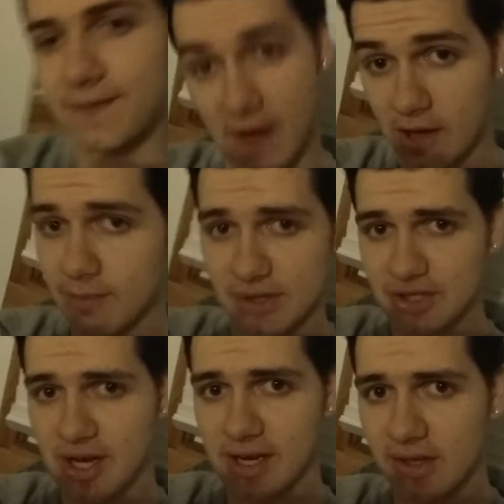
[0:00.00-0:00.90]
found my
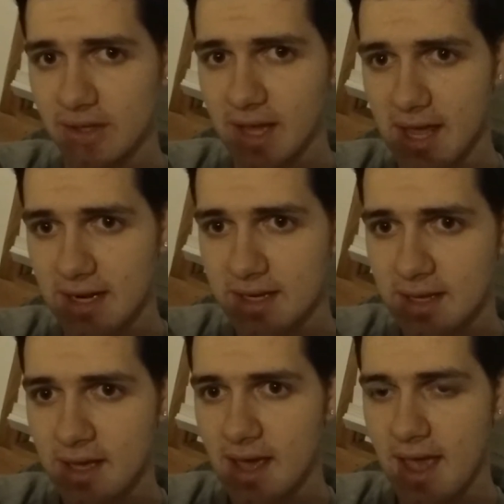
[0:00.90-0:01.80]
channel again,
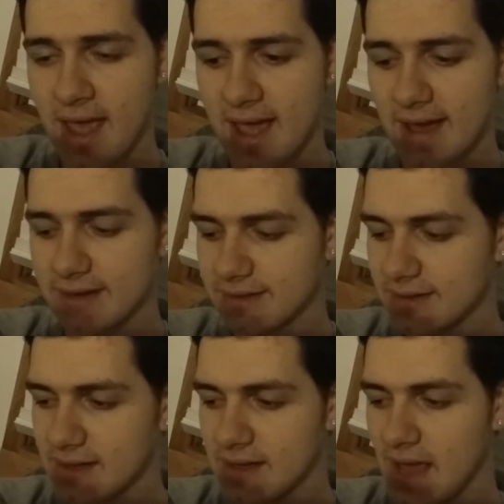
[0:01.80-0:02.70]
and
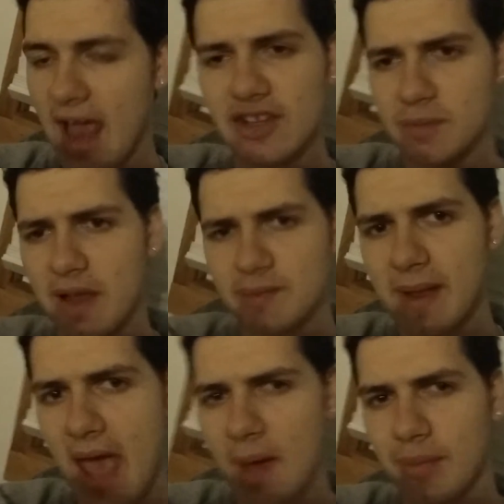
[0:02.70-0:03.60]
actually makes
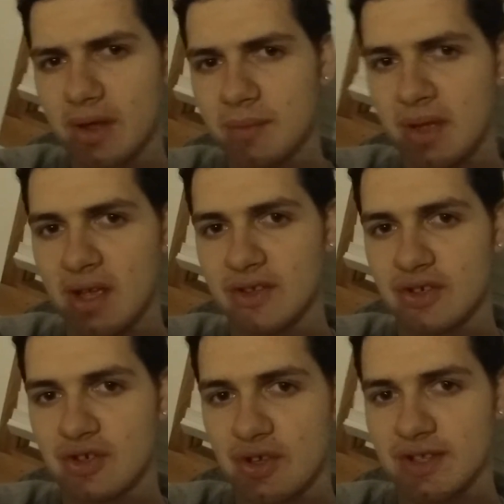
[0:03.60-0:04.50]
me happy, because
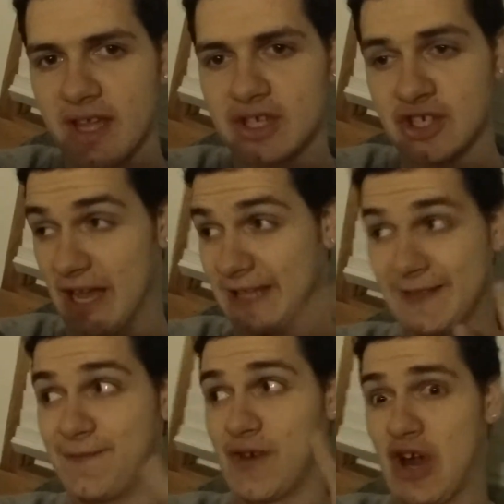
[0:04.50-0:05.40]
it shows that she
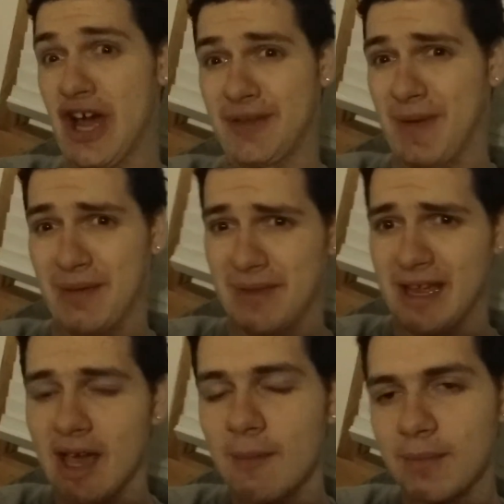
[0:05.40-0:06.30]
hasn't forgot about me.
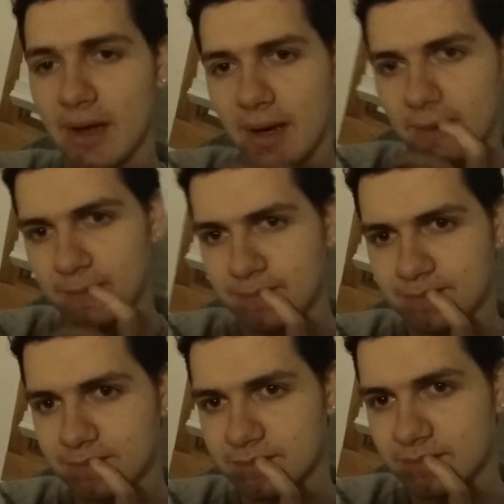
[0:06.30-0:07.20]
But
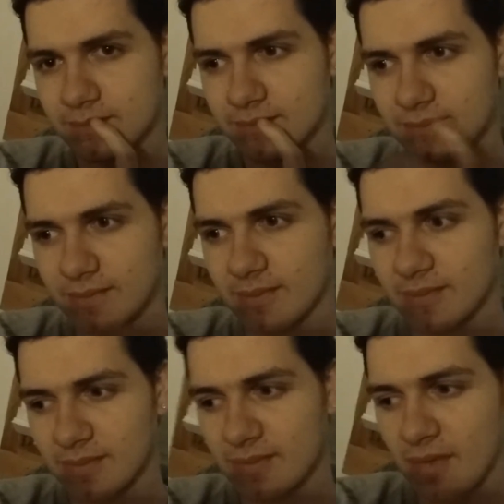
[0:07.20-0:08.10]

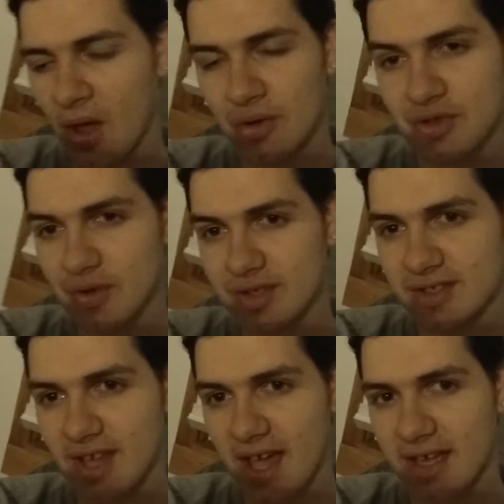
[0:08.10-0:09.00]
all jokes
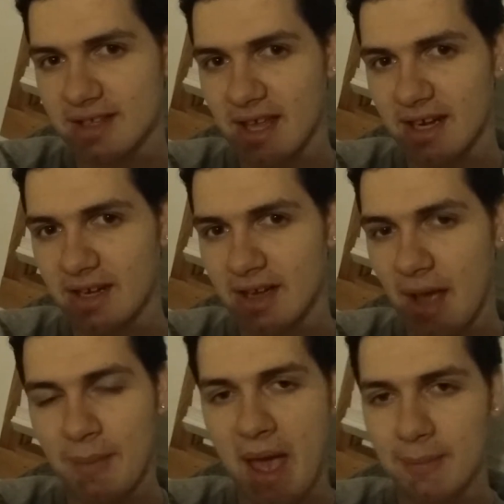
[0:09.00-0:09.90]
aside, that
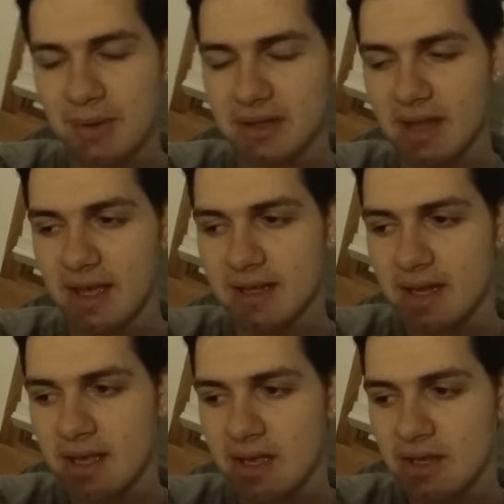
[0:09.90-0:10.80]
I'm happy that
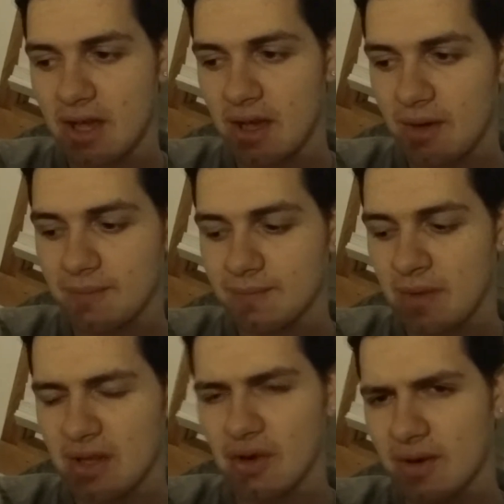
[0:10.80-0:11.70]

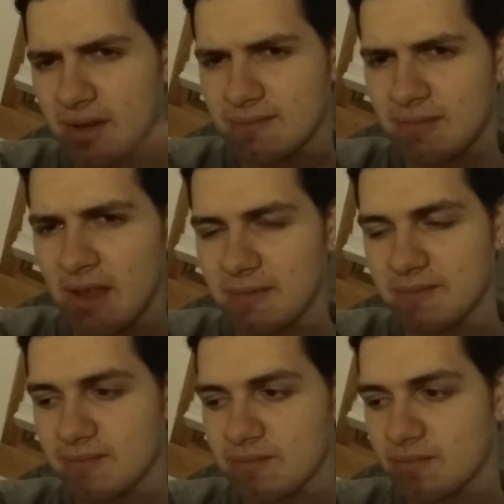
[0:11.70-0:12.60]
me and her like
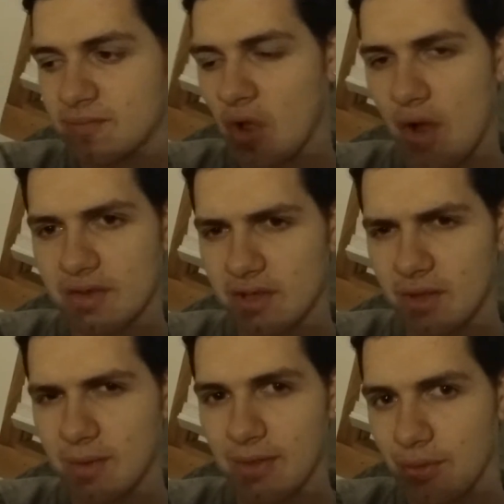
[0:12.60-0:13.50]
talked a
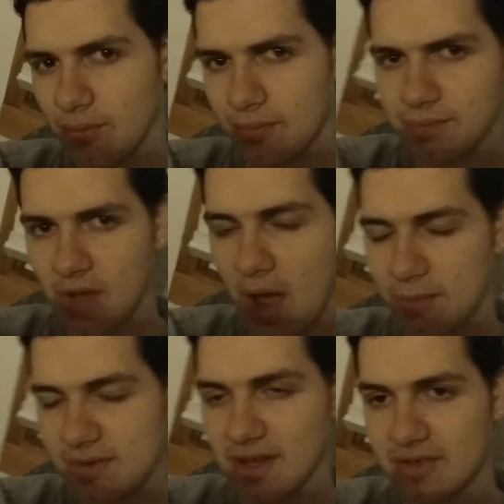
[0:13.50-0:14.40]
little bit through
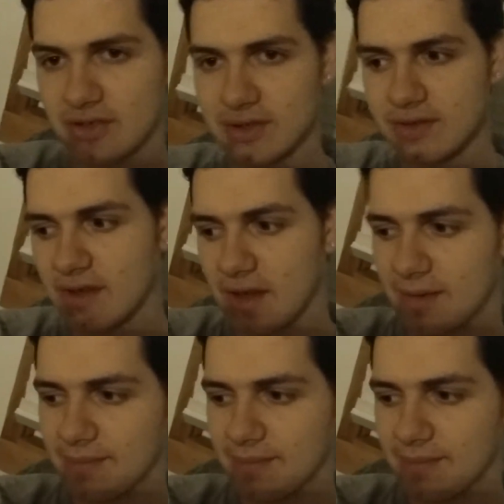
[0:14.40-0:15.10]
comment sections,